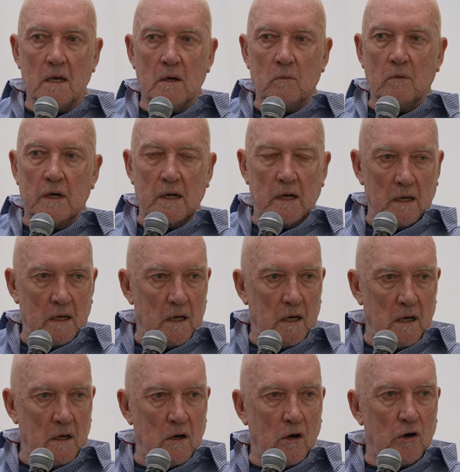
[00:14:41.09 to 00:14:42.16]
where
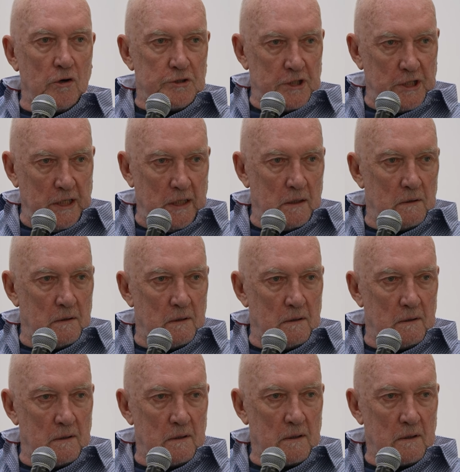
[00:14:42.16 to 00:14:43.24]
a hoddy,
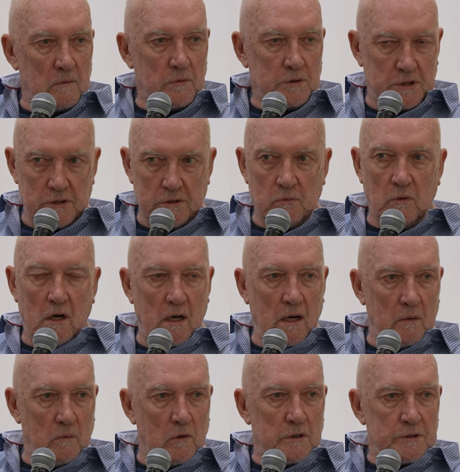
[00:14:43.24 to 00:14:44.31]
which is what I
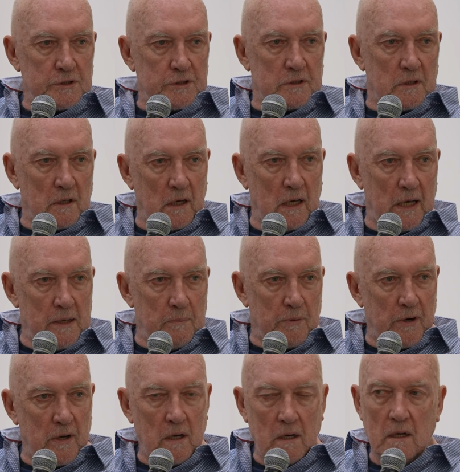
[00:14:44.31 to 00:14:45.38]
was,
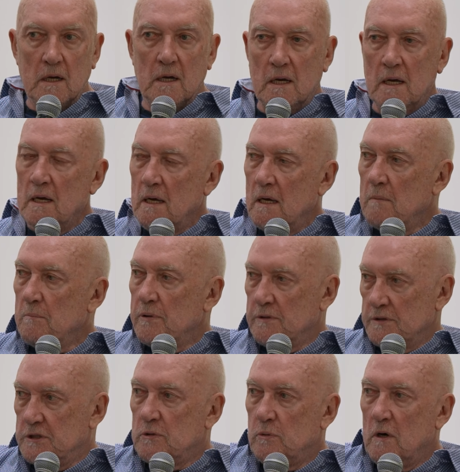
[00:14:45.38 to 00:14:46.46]
laborer,
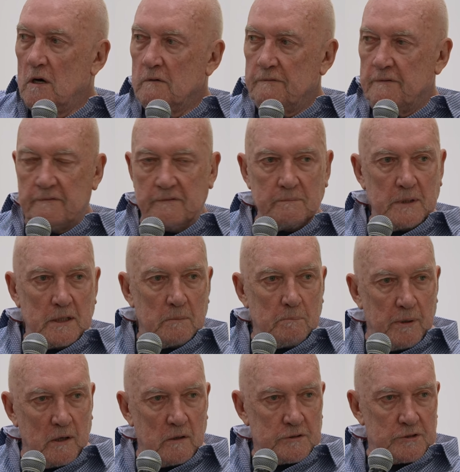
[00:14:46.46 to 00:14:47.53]
puts 12 of them in a
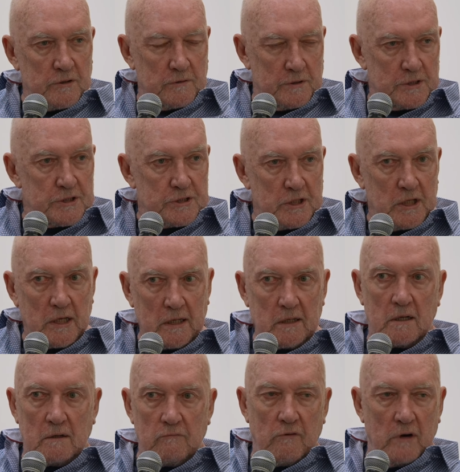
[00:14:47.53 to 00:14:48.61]
box on a stick
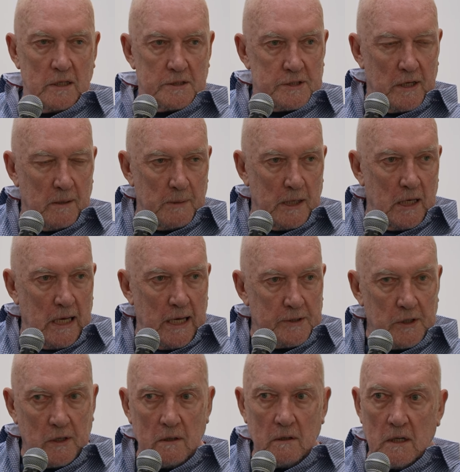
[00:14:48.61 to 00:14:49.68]
and runs up a
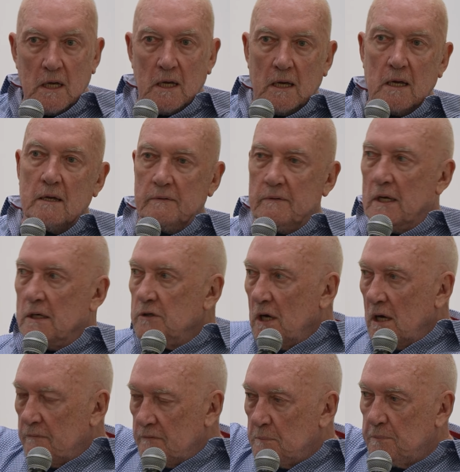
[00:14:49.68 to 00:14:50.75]
ladder. Then you
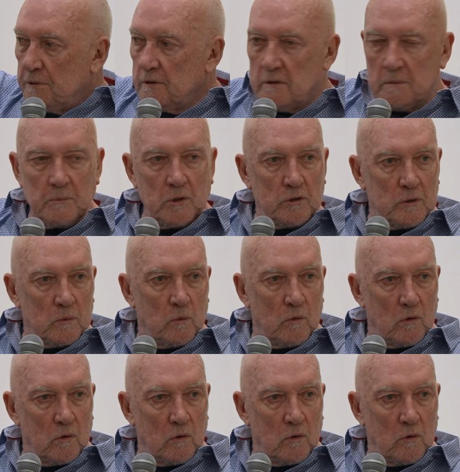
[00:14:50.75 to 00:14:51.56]
have to put them on the wall.